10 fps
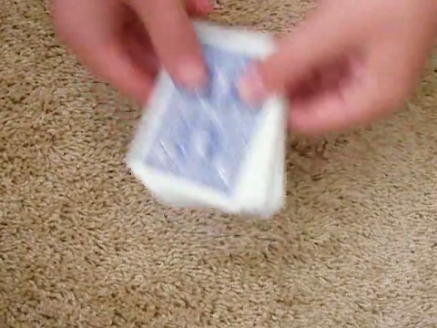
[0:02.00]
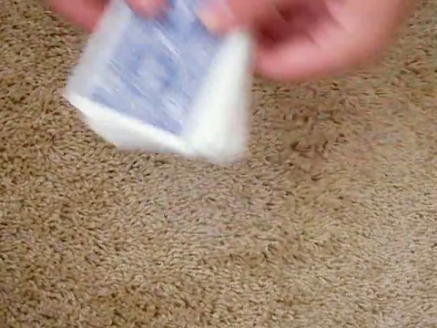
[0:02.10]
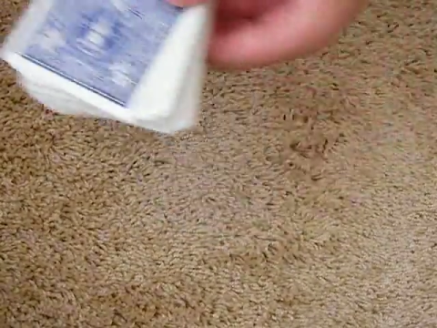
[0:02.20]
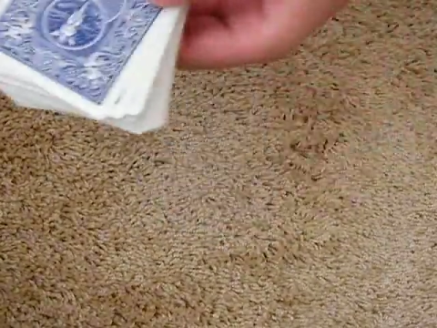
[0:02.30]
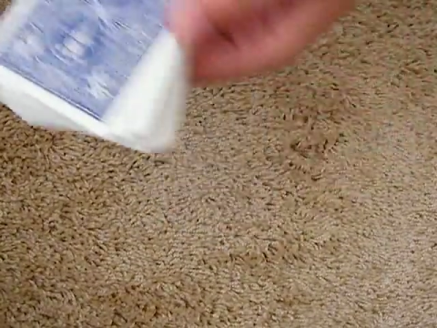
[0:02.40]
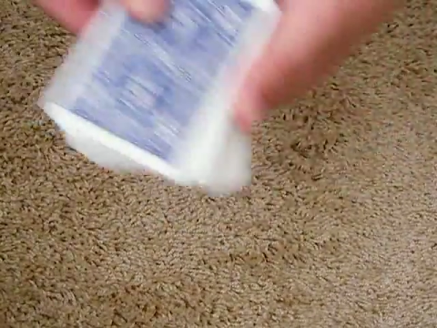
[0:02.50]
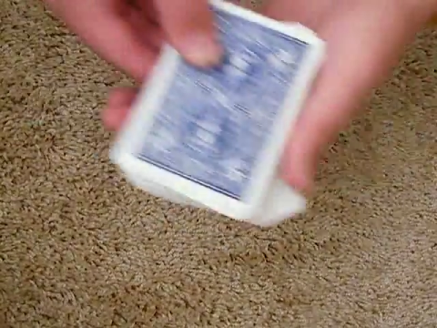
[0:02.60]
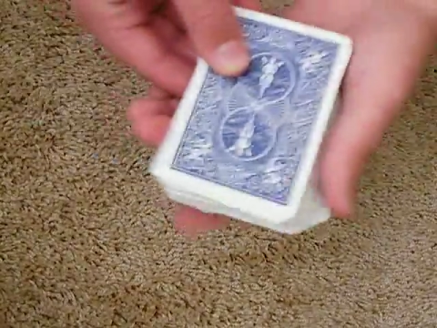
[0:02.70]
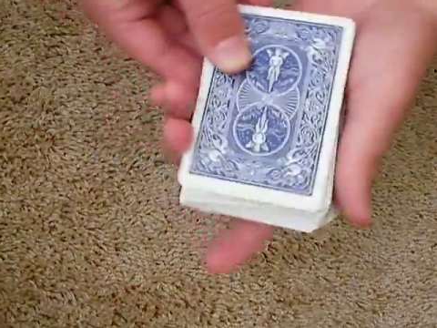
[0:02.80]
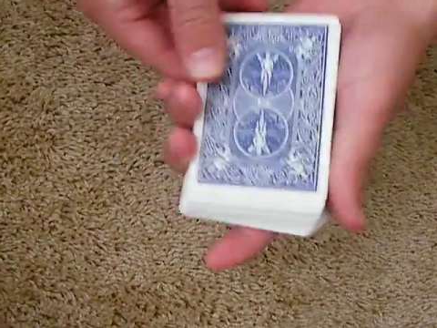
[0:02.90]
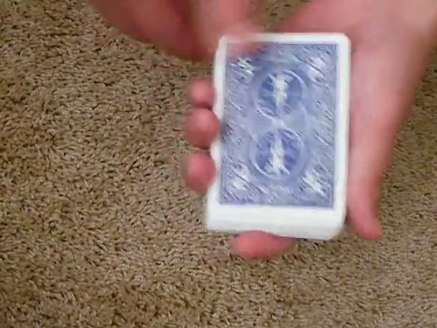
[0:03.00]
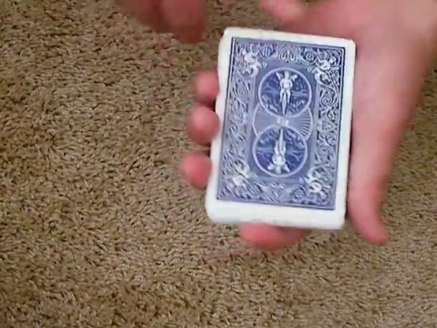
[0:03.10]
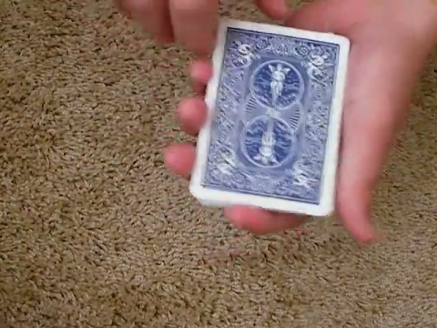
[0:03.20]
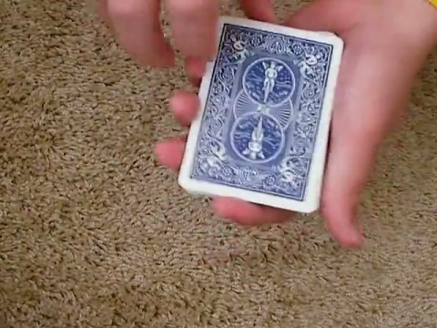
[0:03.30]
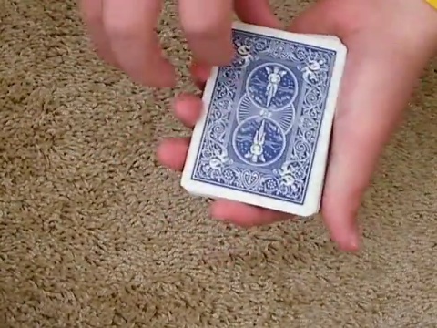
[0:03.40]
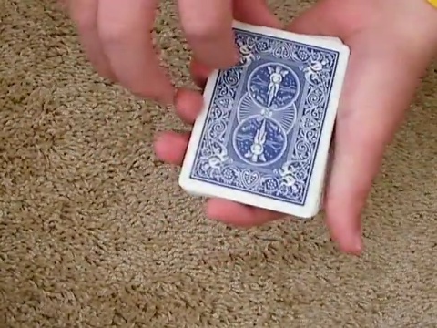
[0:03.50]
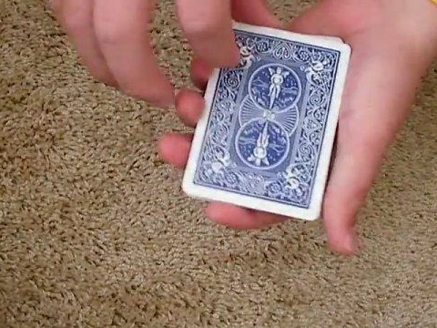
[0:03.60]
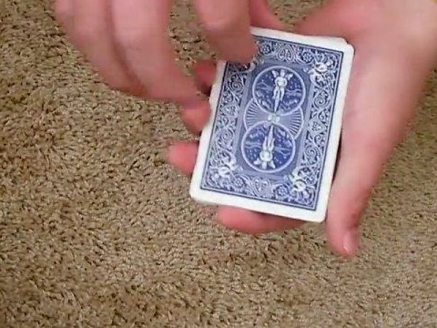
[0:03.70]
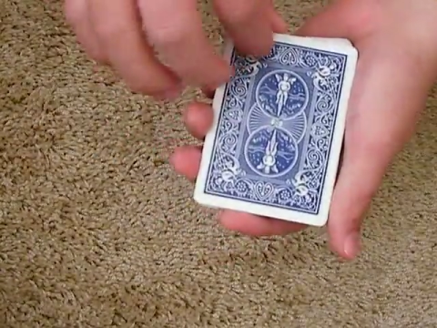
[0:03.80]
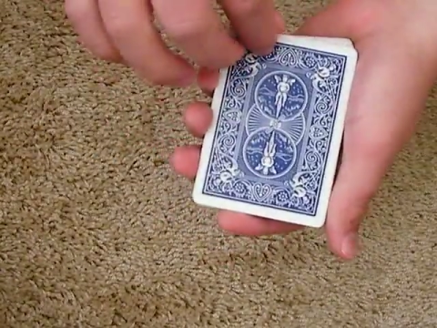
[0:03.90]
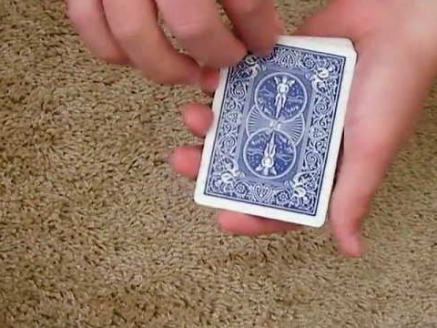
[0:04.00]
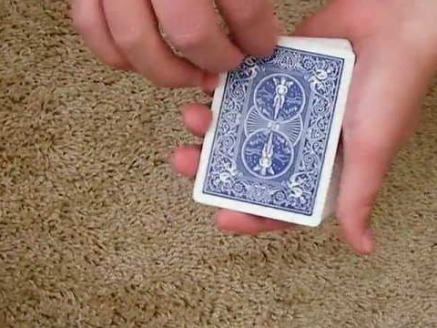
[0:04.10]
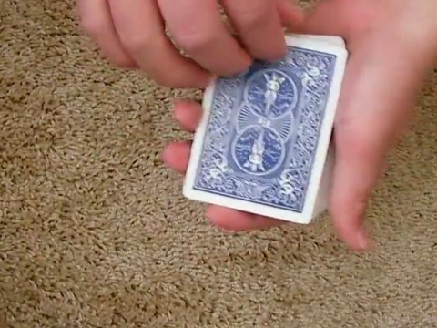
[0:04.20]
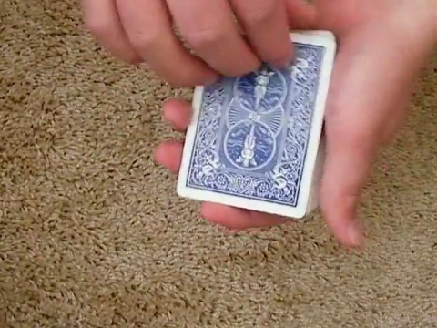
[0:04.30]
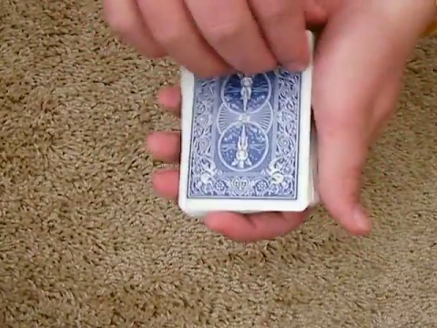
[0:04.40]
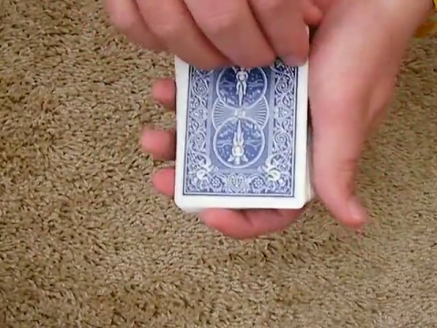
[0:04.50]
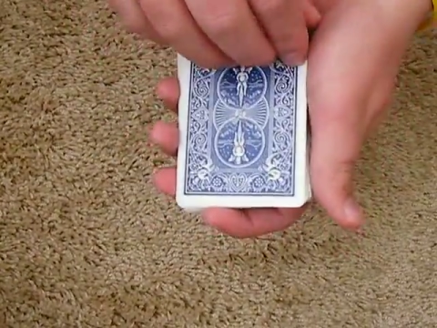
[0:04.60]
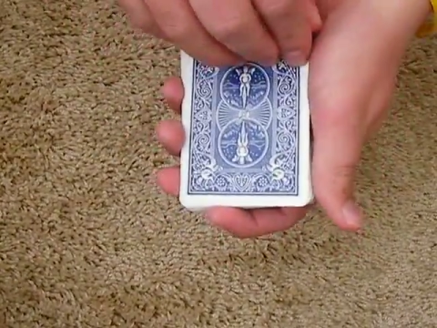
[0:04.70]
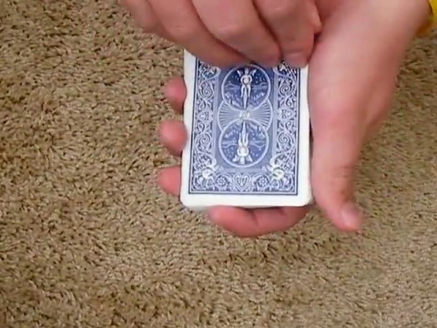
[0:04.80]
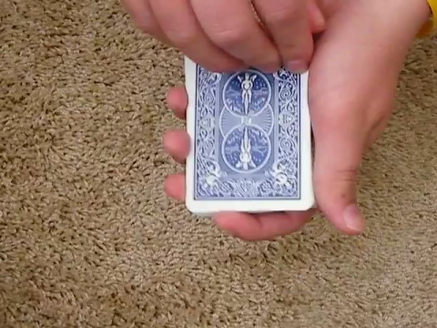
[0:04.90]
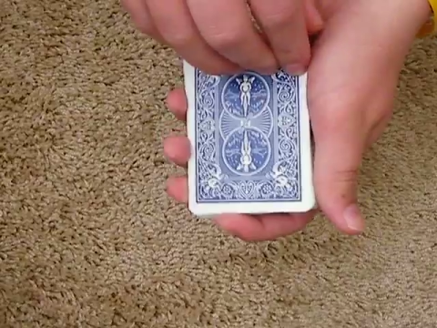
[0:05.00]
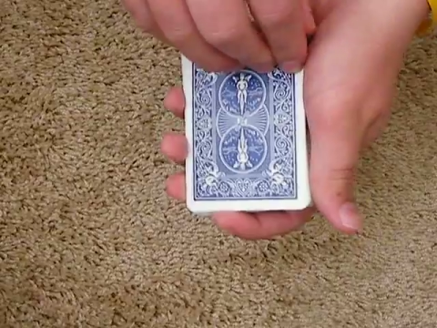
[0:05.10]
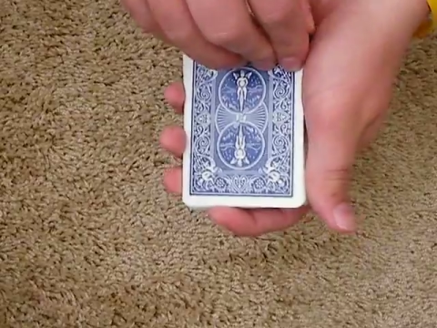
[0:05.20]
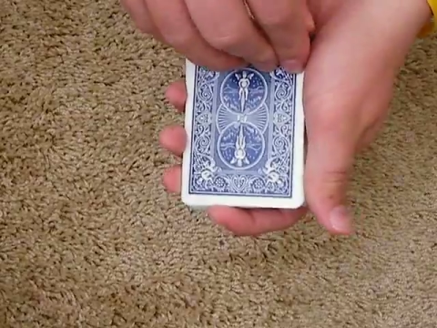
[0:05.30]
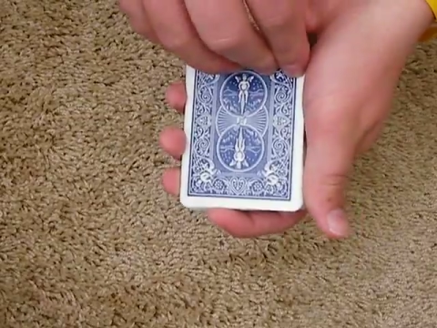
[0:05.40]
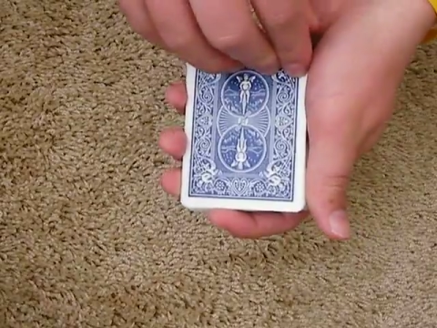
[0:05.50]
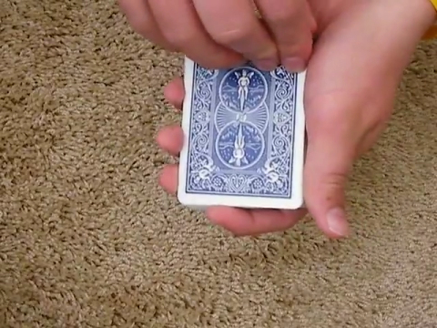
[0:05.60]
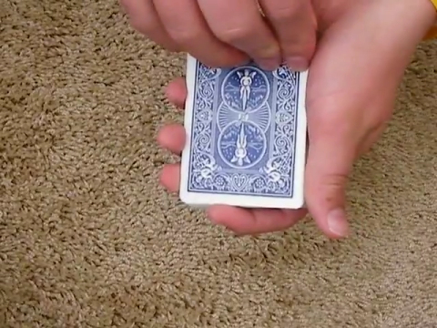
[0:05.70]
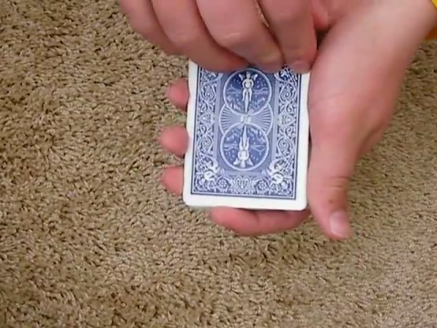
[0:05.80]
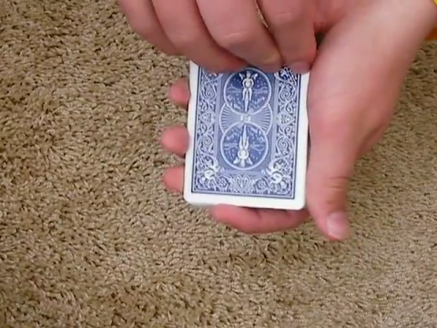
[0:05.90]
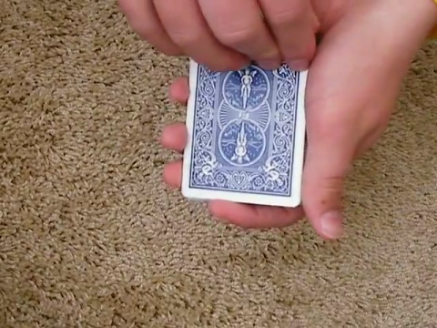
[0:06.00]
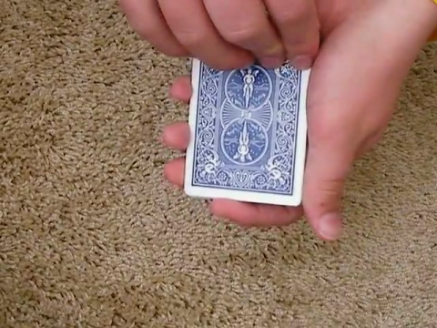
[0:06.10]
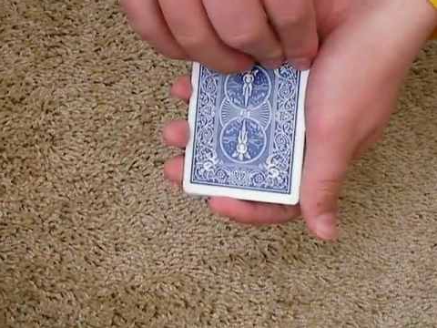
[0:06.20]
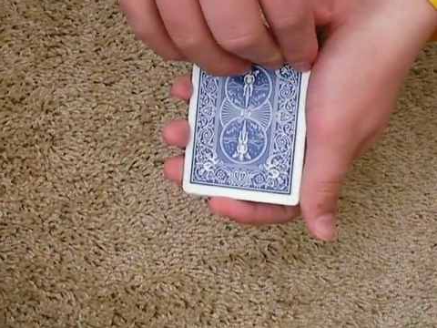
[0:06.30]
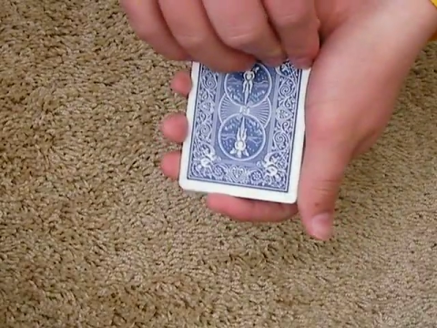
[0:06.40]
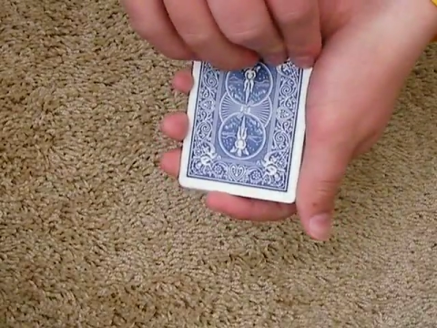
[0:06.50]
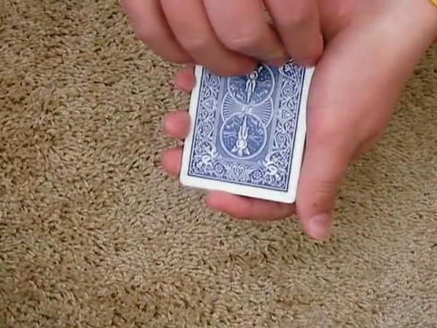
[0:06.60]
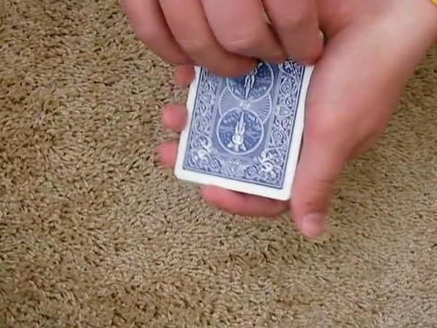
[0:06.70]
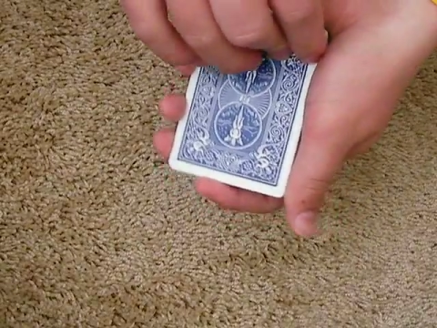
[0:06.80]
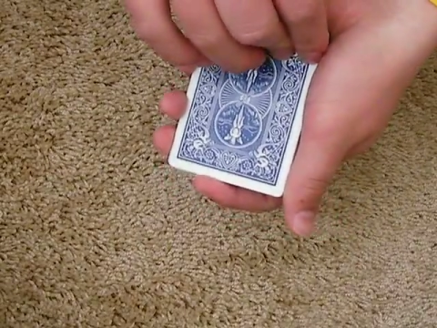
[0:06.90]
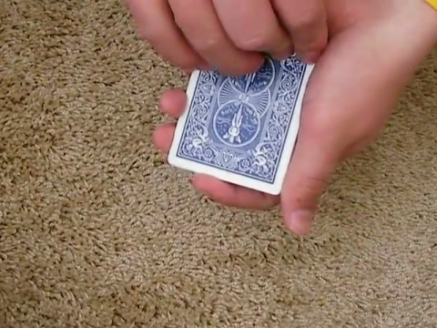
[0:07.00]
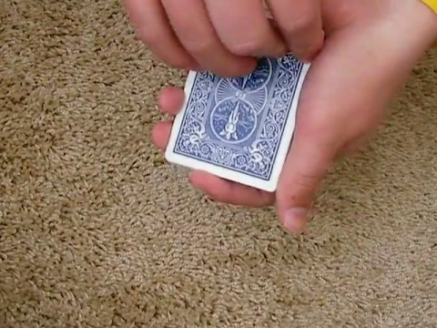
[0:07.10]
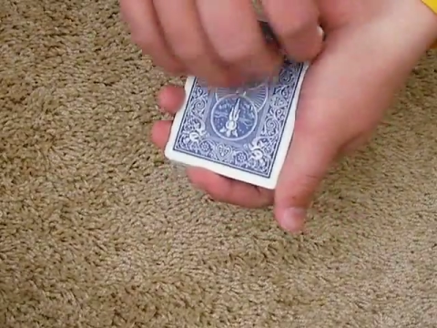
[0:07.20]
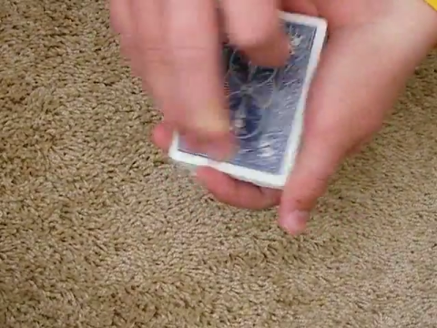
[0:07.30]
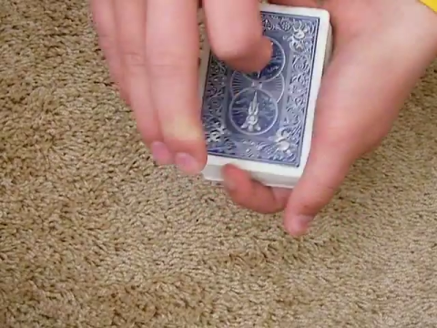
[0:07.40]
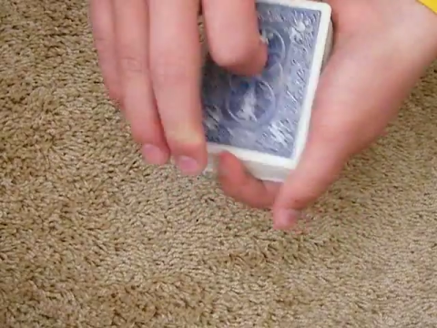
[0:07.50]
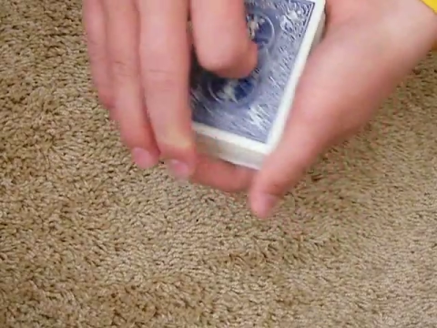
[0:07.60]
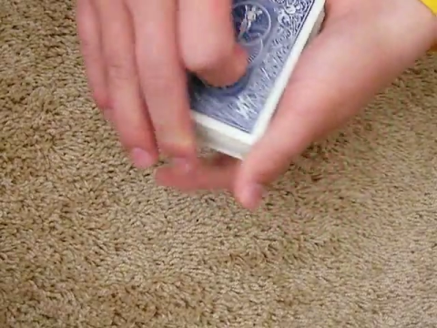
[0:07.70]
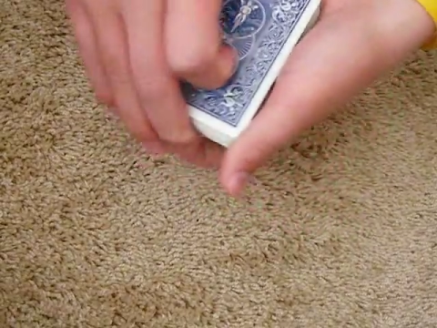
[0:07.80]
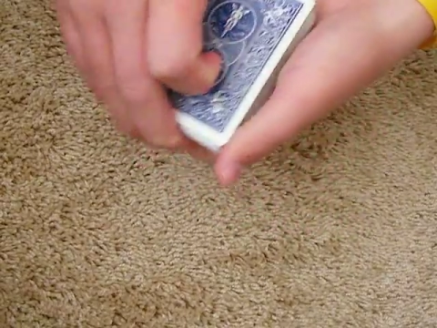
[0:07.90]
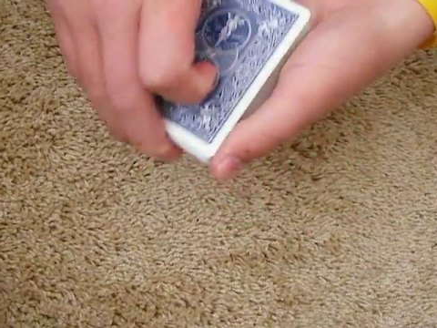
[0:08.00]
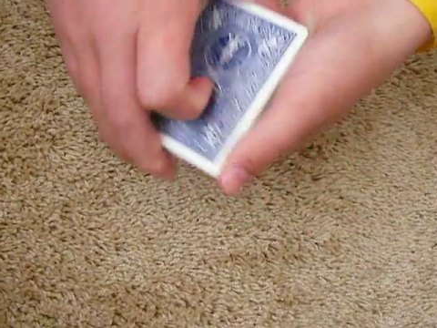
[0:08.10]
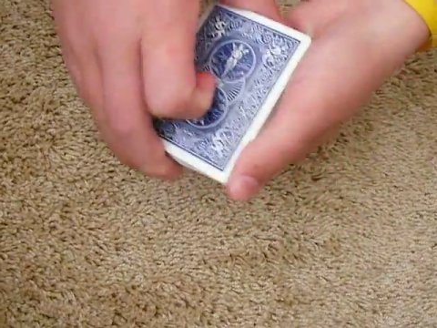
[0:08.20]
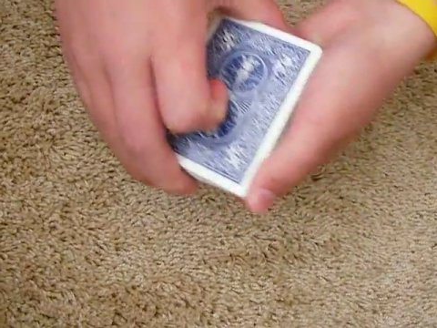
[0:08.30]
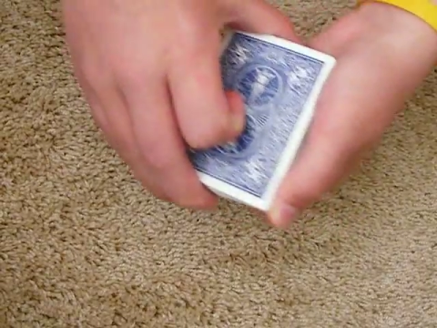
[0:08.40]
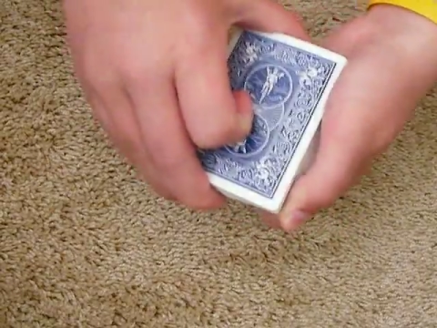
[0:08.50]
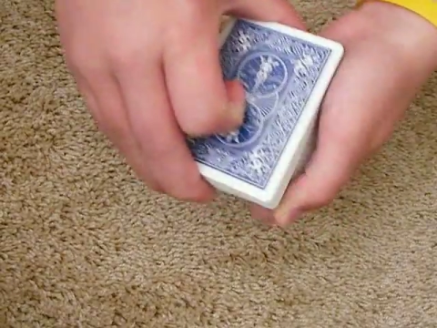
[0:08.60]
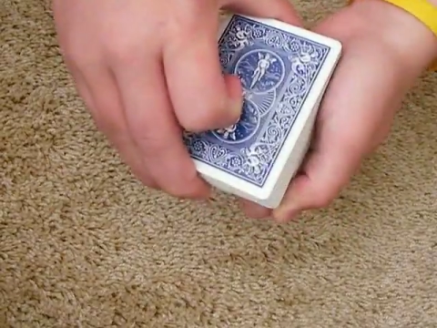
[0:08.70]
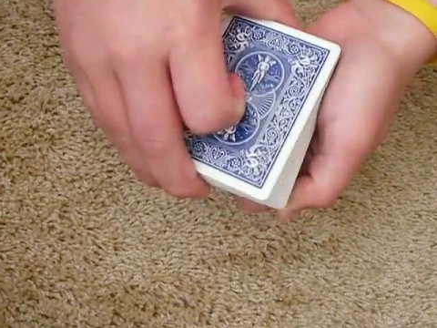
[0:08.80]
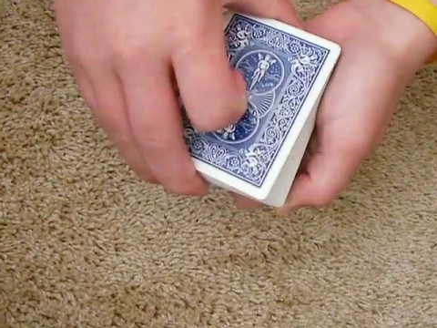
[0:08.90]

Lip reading: [unreadable: no face in view]